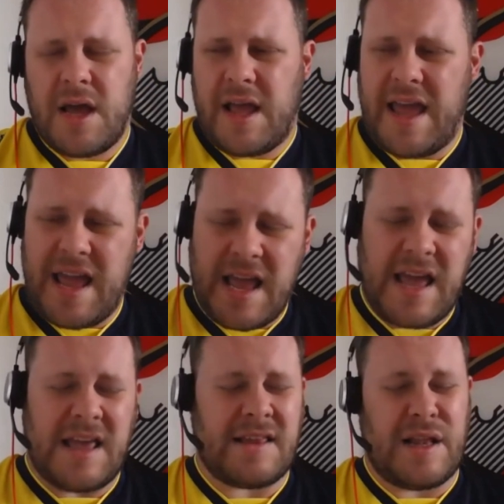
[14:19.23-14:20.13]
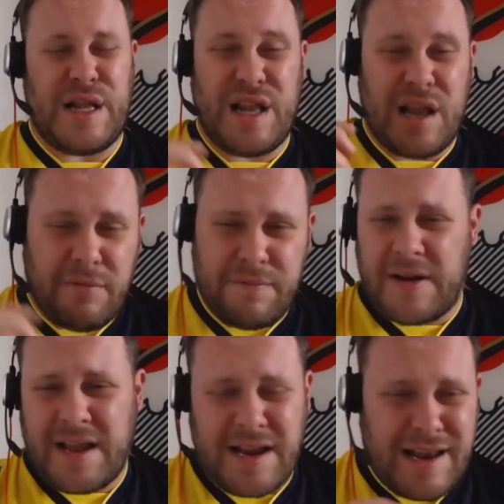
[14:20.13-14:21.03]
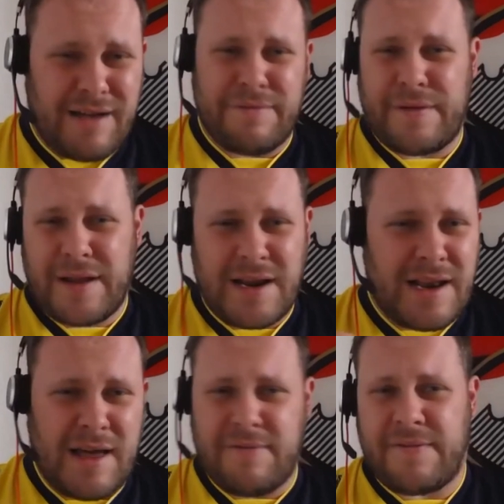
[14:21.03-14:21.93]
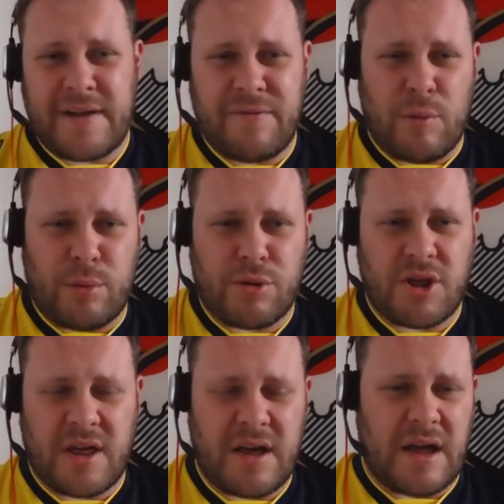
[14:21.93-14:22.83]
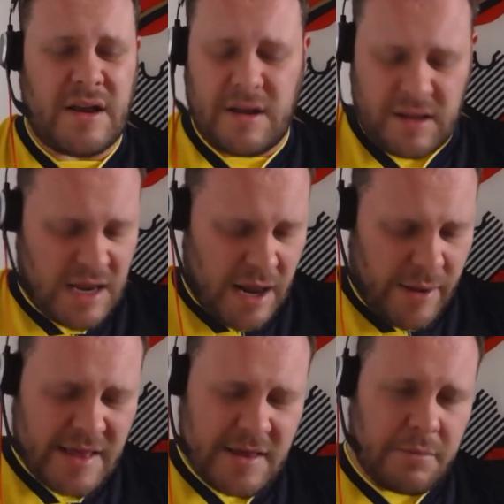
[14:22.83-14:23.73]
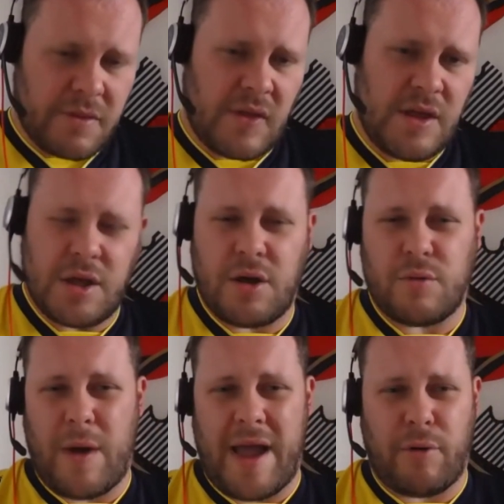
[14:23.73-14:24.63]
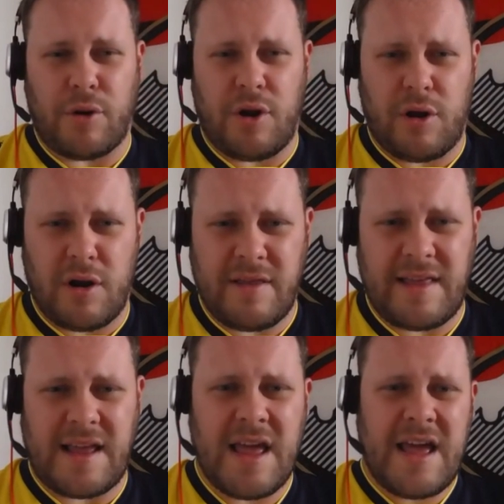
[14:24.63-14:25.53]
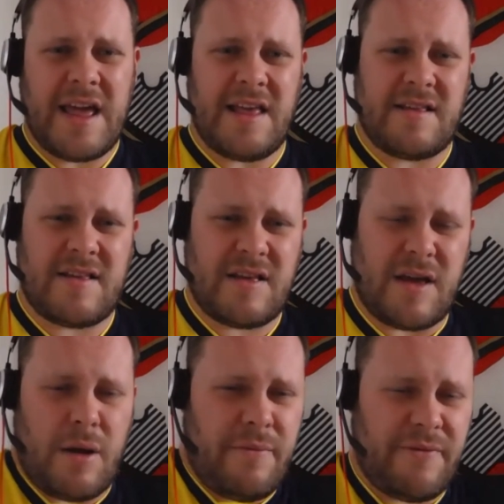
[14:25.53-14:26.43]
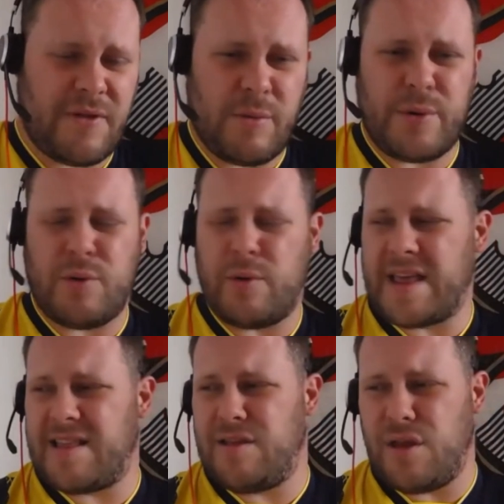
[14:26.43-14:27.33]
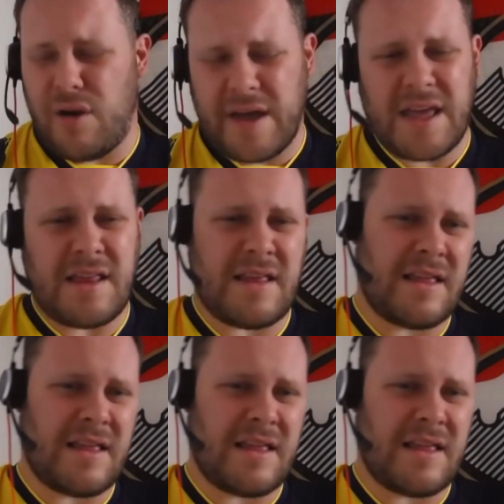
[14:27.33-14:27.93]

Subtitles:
It is a lovely, lovely, lovely football shirt, and it's something you could wear on holiday. It's comfortable. It's nice.